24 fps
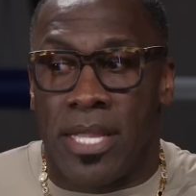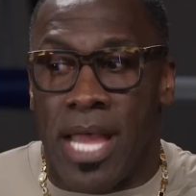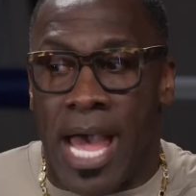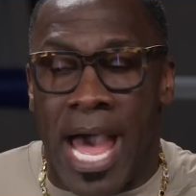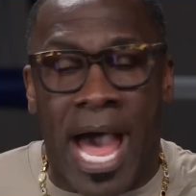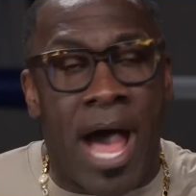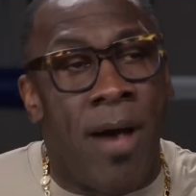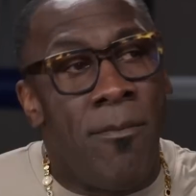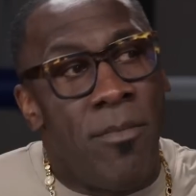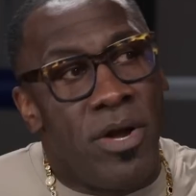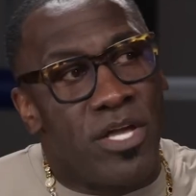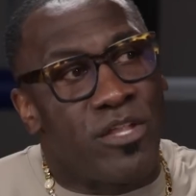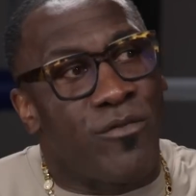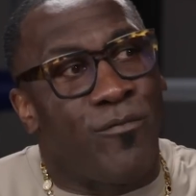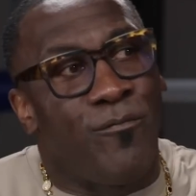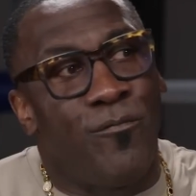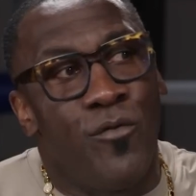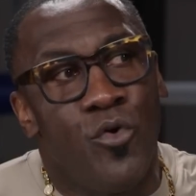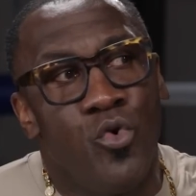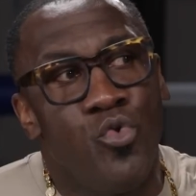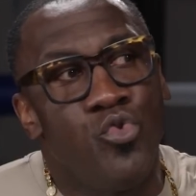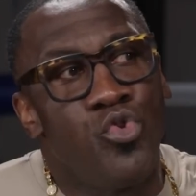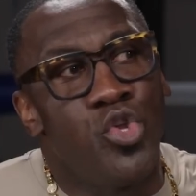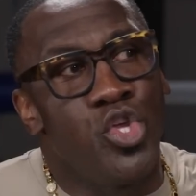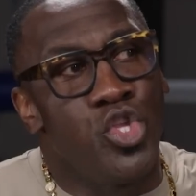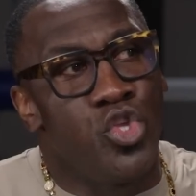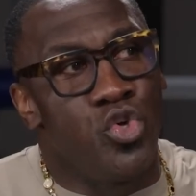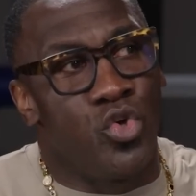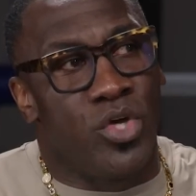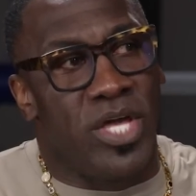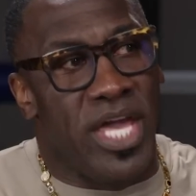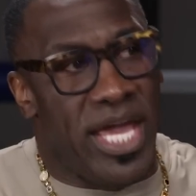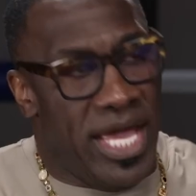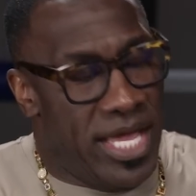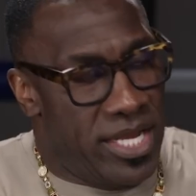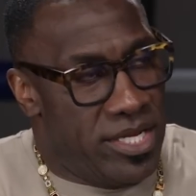How much food did you
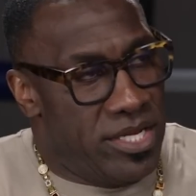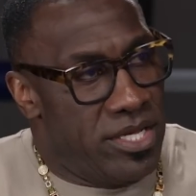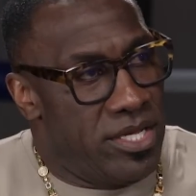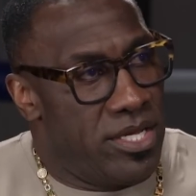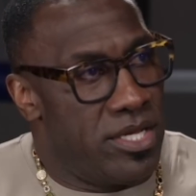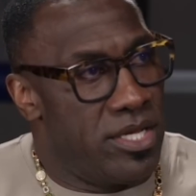get?